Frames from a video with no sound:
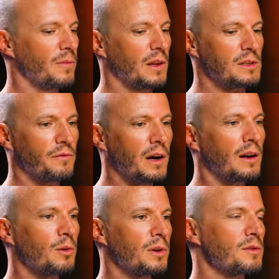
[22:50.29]
there was a very
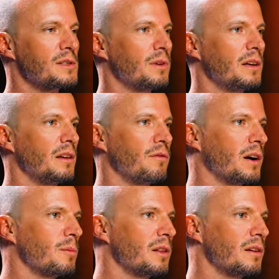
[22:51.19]
low interest rate
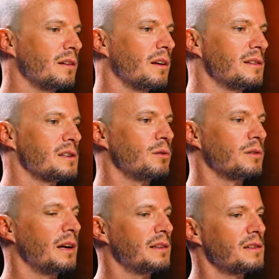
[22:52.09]
environment. And, and so
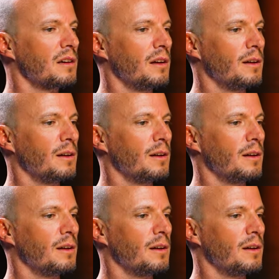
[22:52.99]
that